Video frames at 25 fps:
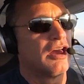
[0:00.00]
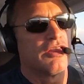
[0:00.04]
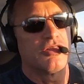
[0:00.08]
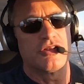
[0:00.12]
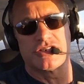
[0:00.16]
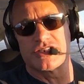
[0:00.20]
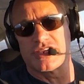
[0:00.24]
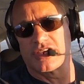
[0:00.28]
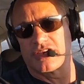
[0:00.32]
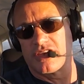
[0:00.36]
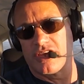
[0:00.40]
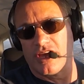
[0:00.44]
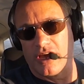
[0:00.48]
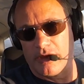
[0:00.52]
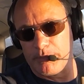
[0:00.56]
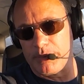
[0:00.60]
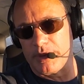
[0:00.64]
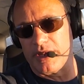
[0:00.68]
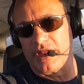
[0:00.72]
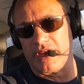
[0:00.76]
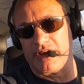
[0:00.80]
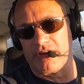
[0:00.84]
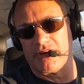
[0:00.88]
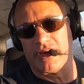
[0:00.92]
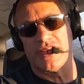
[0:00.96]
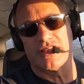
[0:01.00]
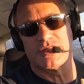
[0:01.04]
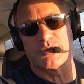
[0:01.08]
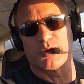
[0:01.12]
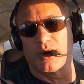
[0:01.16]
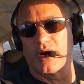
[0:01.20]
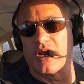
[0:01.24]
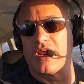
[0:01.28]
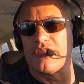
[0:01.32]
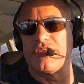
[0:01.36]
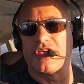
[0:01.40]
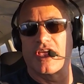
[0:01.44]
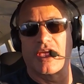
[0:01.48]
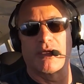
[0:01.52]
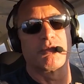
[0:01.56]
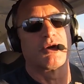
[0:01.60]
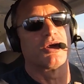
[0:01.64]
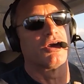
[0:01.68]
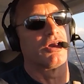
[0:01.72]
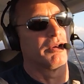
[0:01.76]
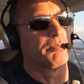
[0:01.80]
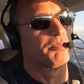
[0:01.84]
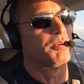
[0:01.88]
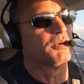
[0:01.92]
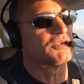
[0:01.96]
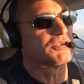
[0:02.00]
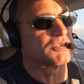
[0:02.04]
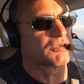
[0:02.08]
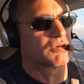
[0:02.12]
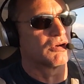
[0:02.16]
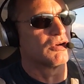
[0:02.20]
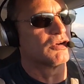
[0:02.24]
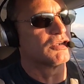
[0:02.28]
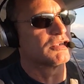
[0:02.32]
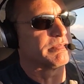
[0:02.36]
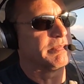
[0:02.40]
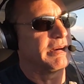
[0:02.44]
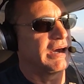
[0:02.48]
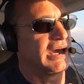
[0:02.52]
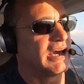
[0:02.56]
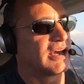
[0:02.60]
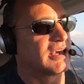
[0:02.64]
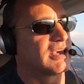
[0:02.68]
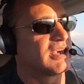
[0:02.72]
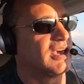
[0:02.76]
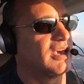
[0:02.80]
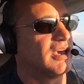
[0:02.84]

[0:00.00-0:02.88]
There's a couple areas where I think I'm going to put screws back